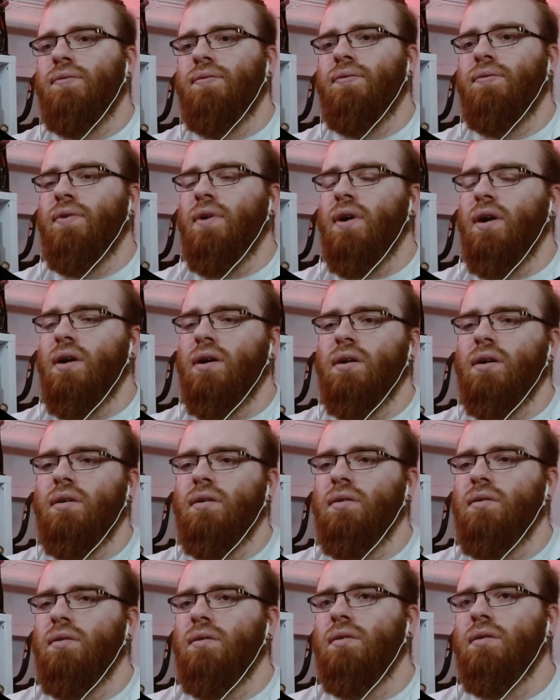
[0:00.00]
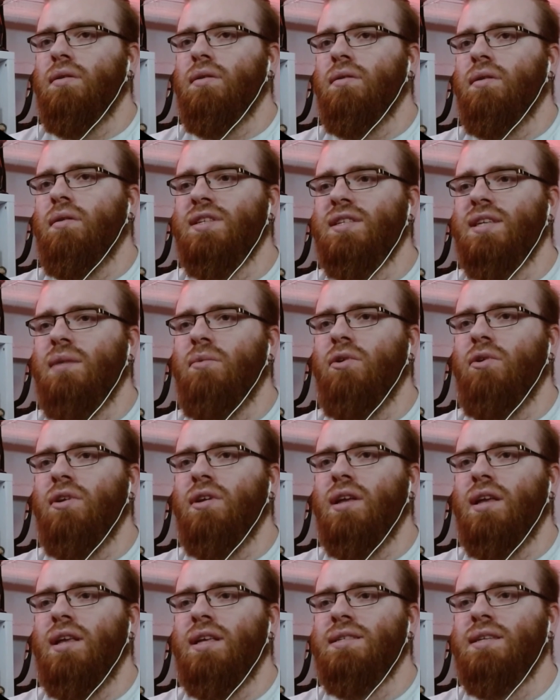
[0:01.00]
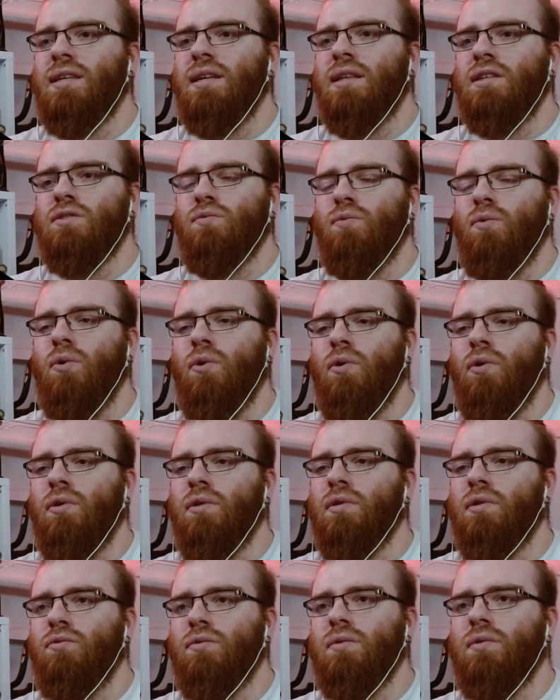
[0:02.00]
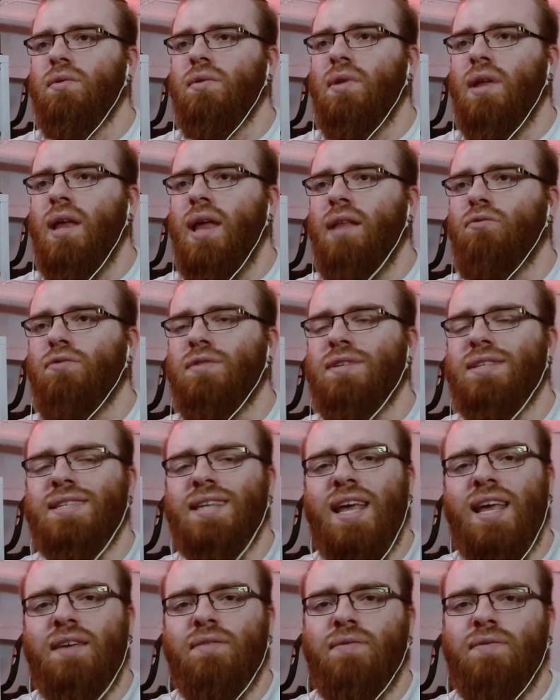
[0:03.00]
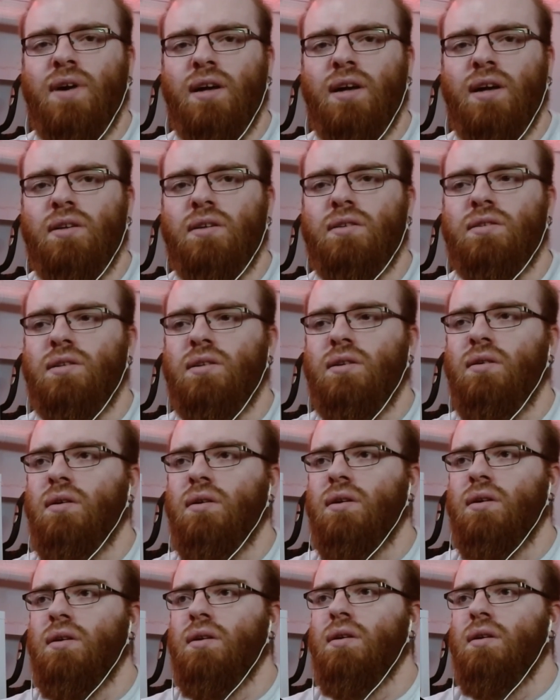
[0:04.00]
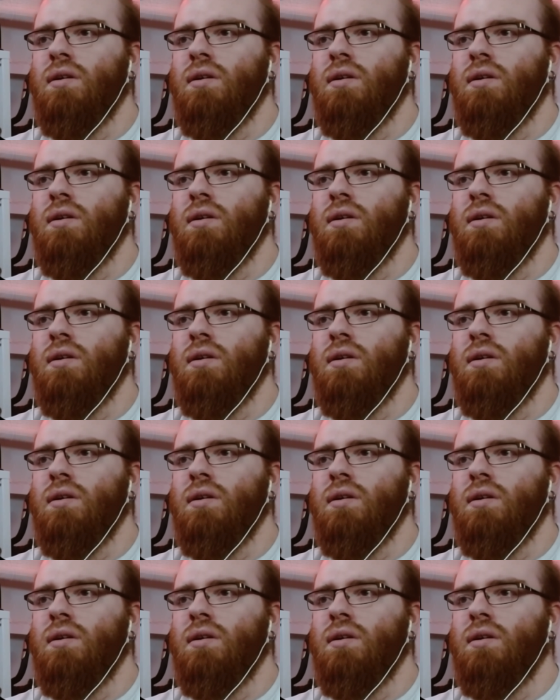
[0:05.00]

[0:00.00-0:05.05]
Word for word: Fuck. So when someone is in this world to save others, you know?